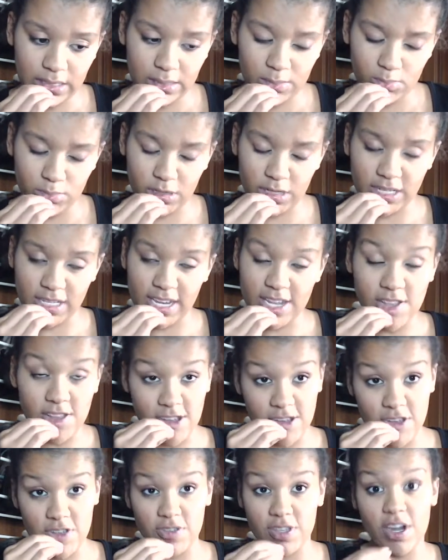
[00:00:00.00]
because I
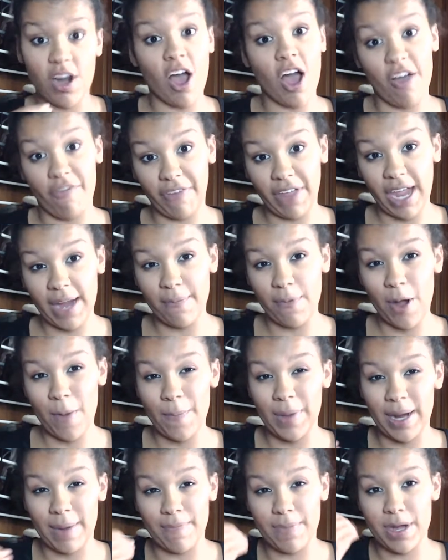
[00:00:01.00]
did use it off camera,
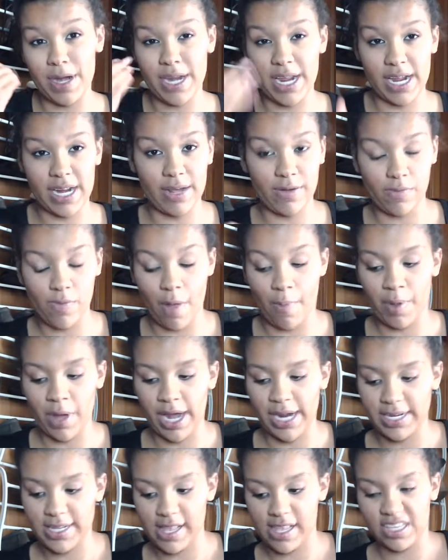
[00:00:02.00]
but I didn't apply
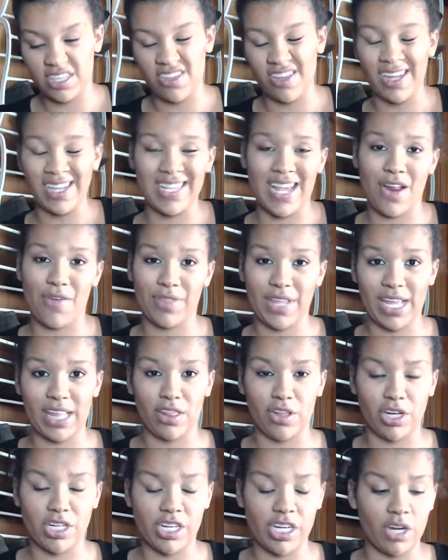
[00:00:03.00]
it to this look because I don't think it
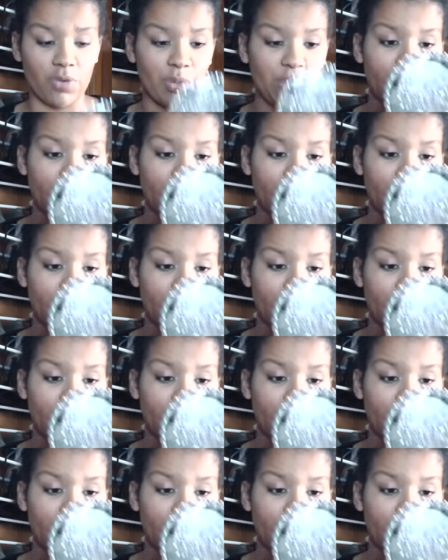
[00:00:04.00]
looked good with